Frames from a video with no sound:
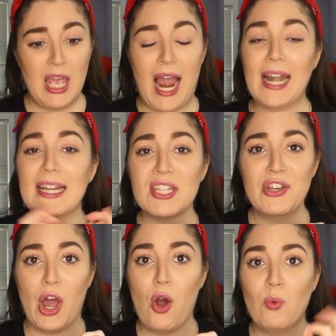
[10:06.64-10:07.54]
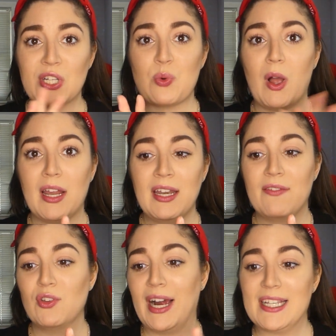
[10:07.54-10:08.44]
I need to know which one,
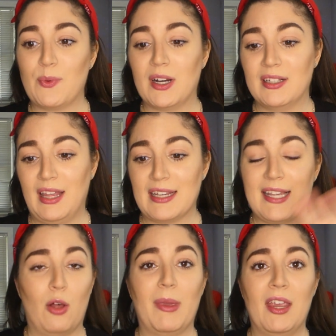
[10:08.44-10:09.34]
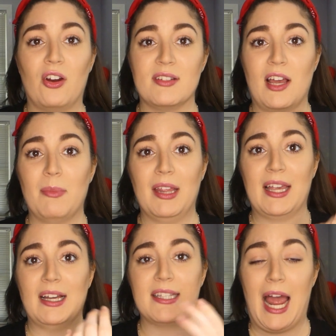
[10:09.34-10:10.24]
if you guys want to like tell me or tell me
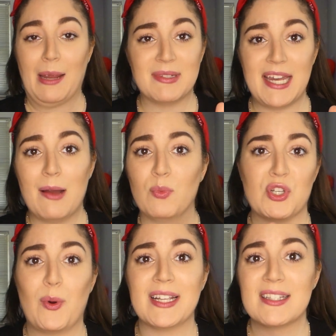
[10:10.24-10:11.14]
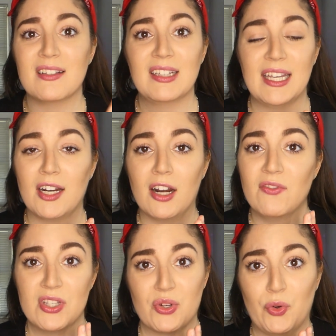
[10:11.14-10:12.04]
like a timestamp, which one is the leader
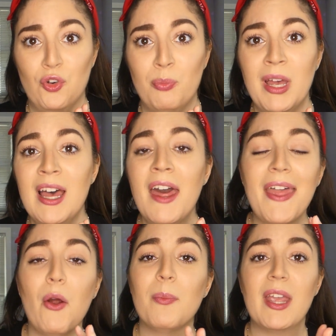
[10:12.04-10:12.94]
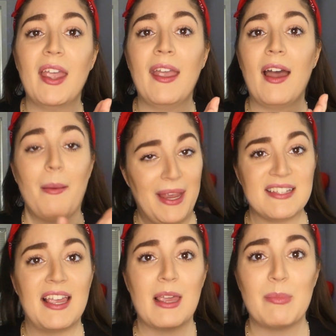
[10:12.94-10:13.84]
of this group. That would be
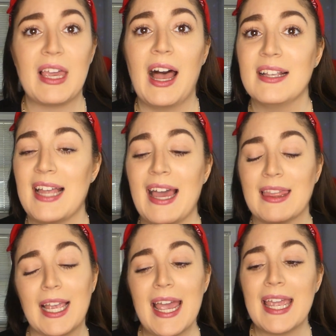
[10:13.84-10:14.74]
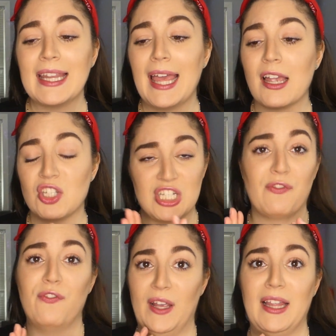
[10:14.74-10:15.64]
amazing because I think I can like
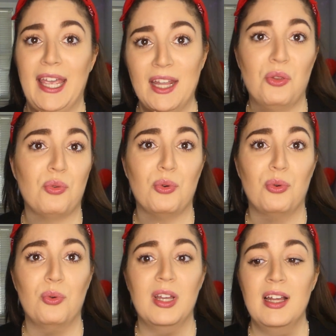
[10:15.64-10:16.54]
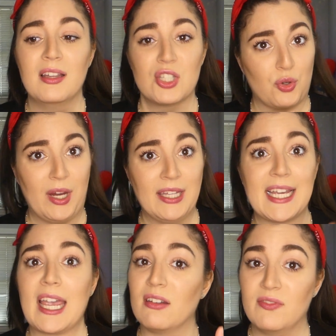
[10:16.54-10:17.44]
just feel it through the screen.
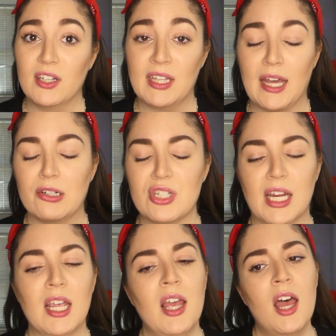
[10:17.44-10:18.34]
Like I can feel the energy.